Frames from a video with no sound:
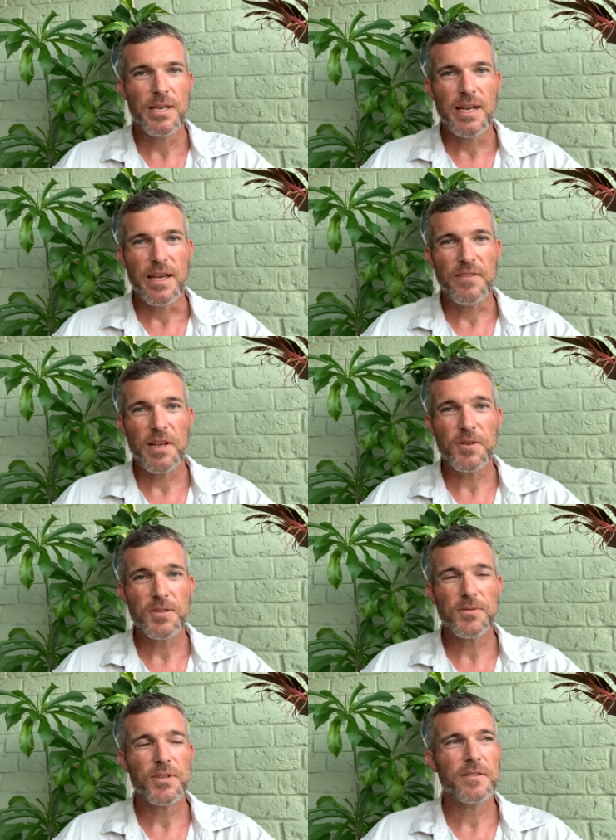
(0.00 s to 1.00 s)
And that
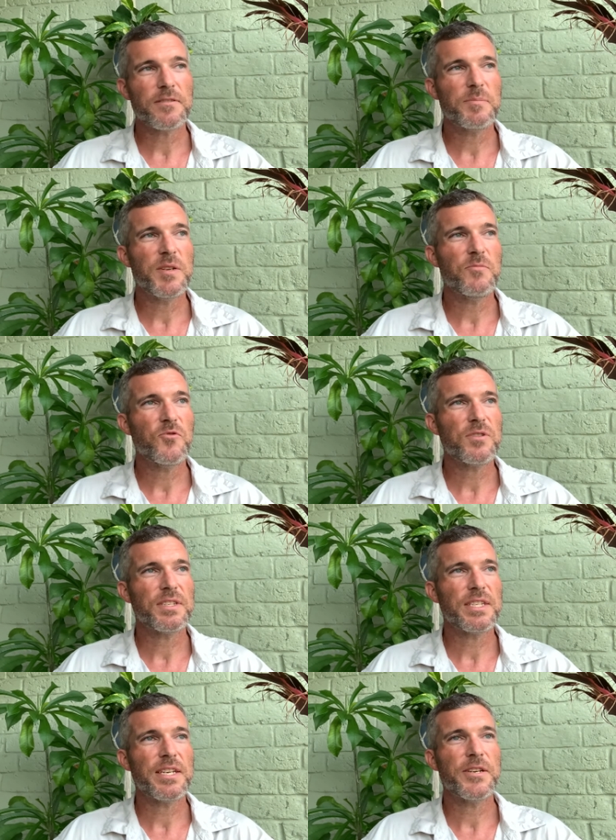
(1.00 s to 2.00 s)
also gives me more
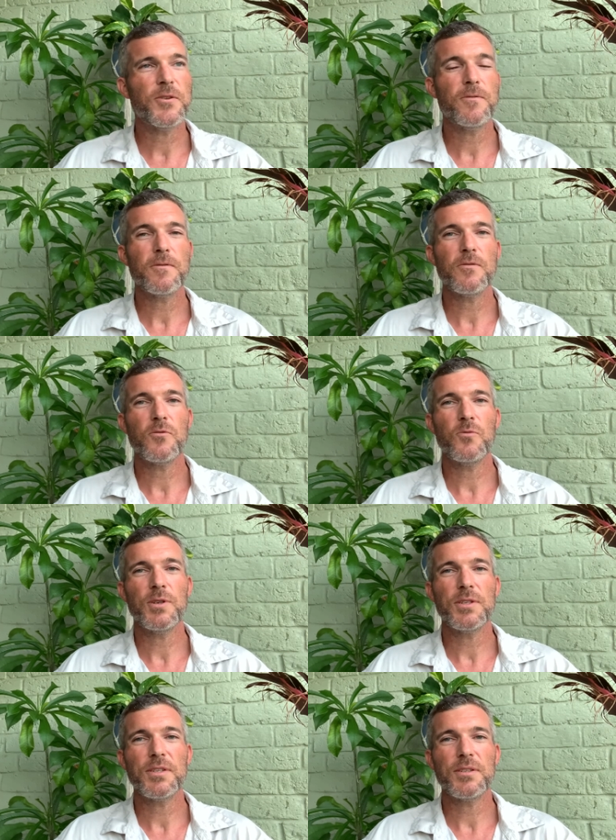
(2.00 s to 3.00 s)
say over
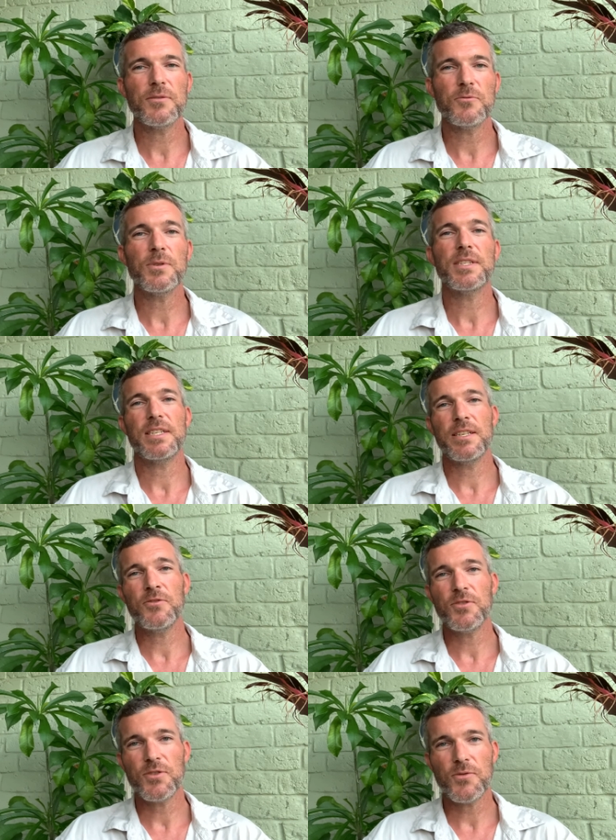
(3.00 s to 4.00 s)
what's in
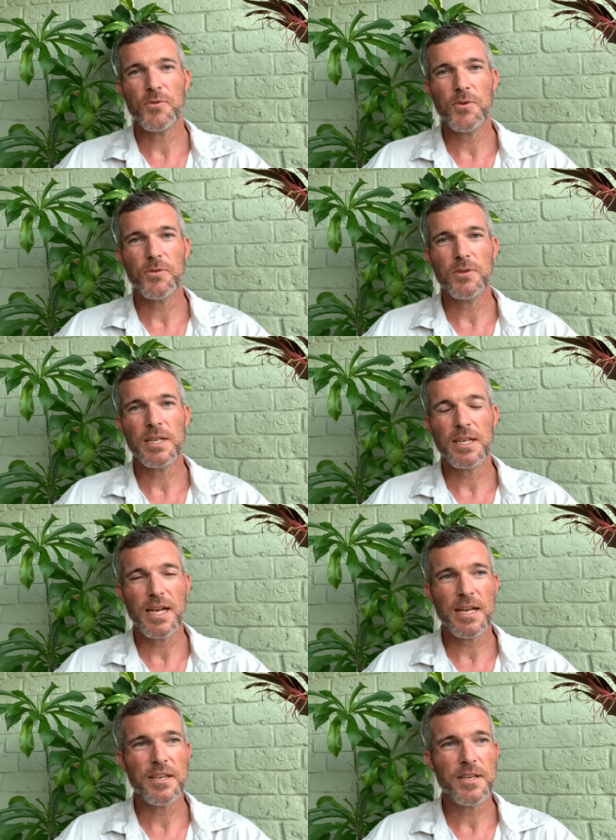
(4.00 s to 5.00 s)
the soil. Like,
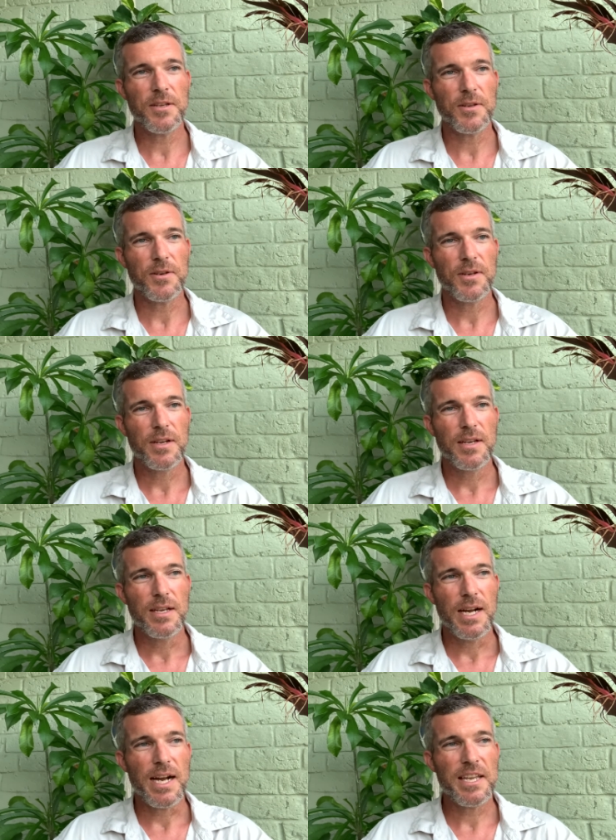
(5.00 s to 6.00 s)
I can't
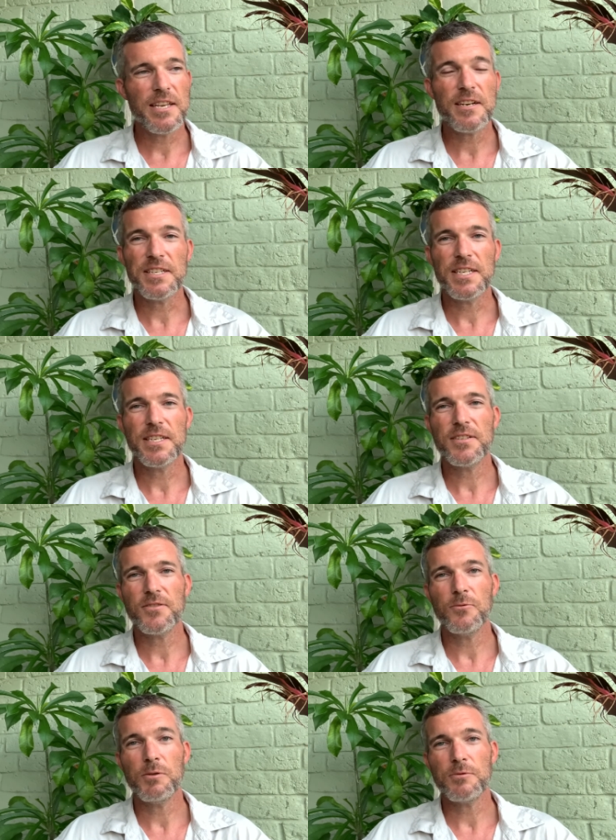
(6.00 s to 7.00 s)
attest
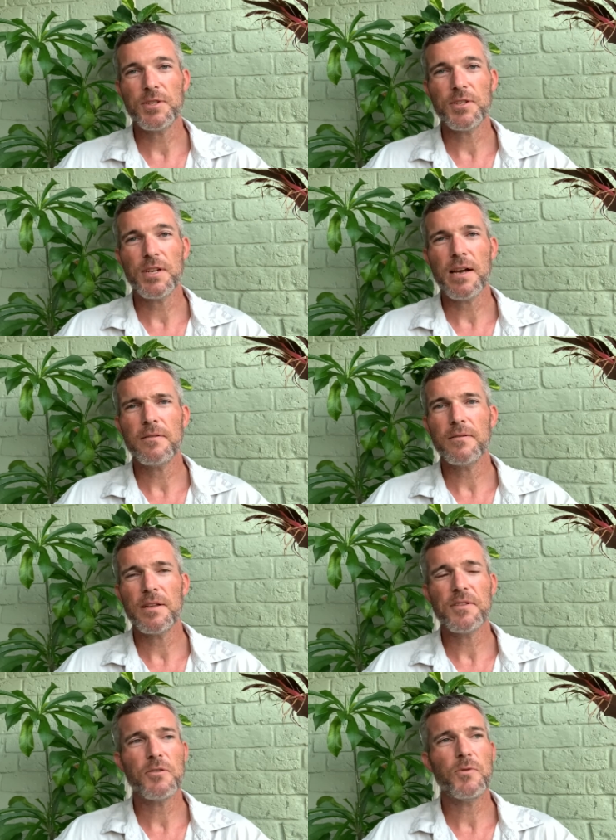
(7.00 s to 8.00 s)
to what was done. I
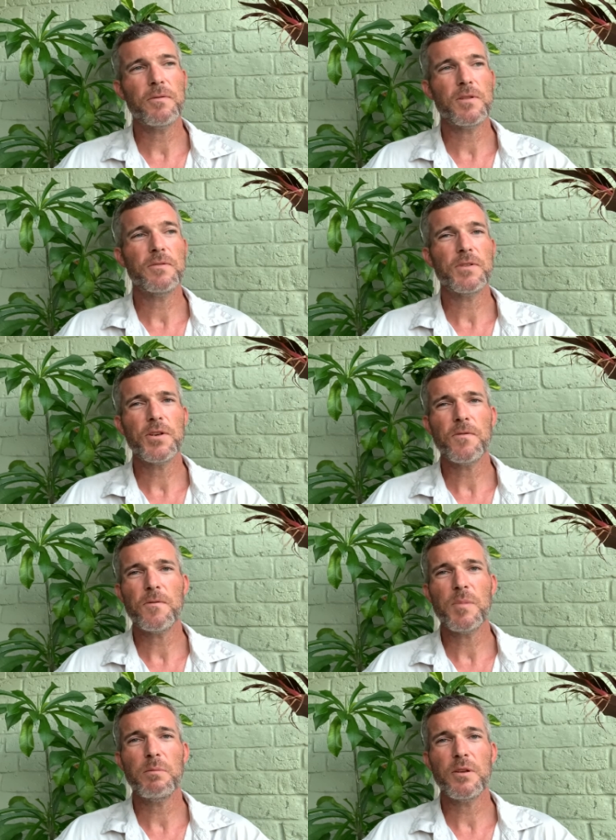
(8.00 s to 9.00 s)
think we've lived here for
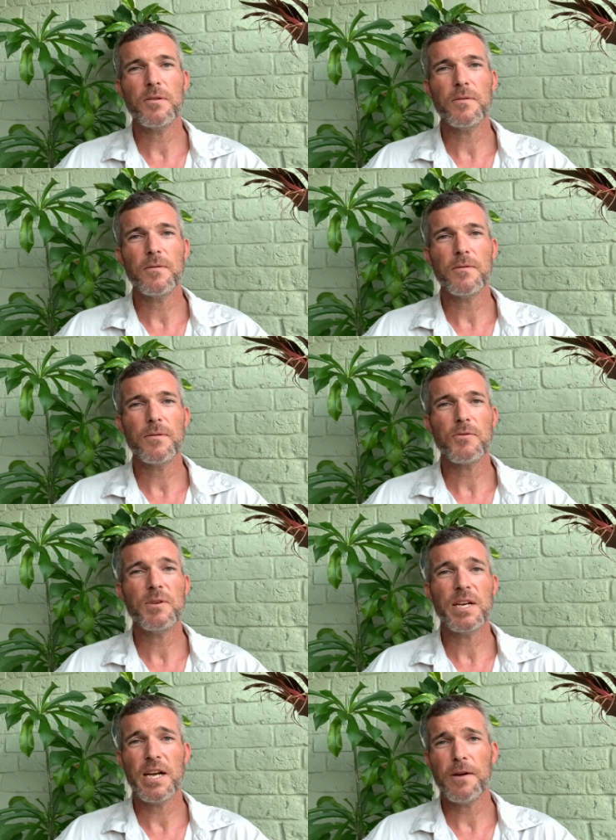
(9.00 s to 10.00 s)
maybe
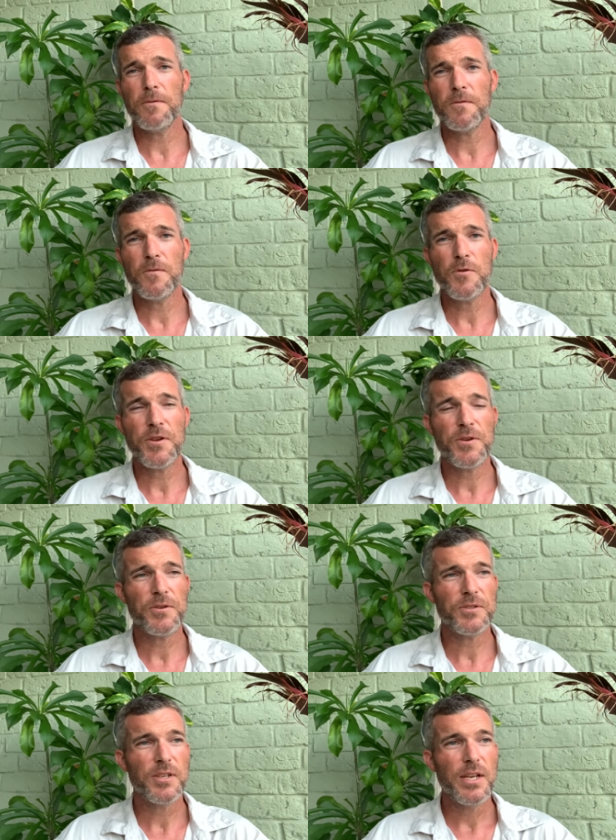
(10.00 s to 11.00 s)
3.5 or 4
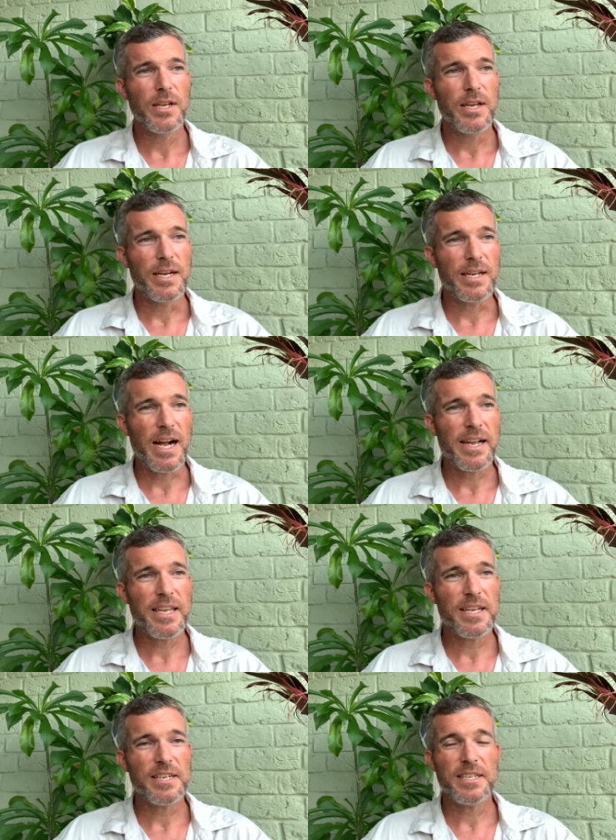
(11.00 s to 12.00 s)
years, and I
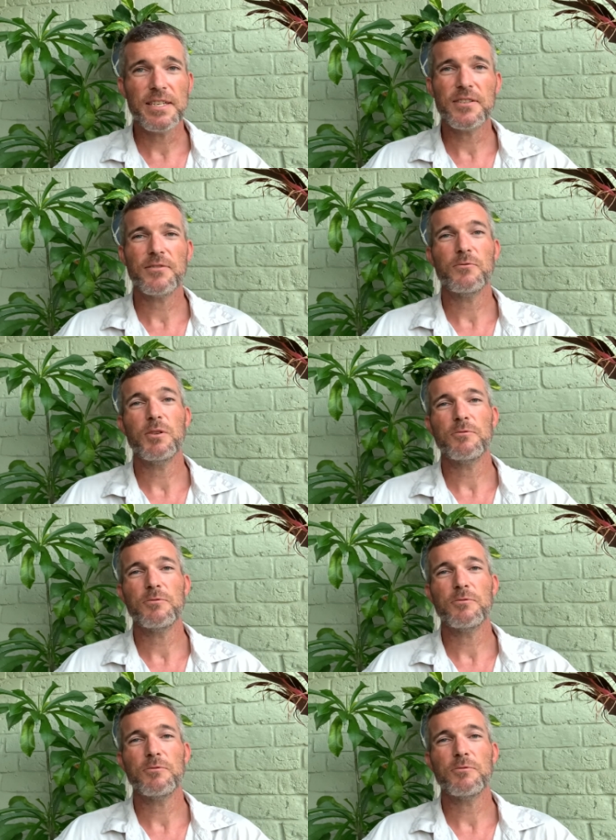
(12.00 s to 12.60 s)
can't attest to what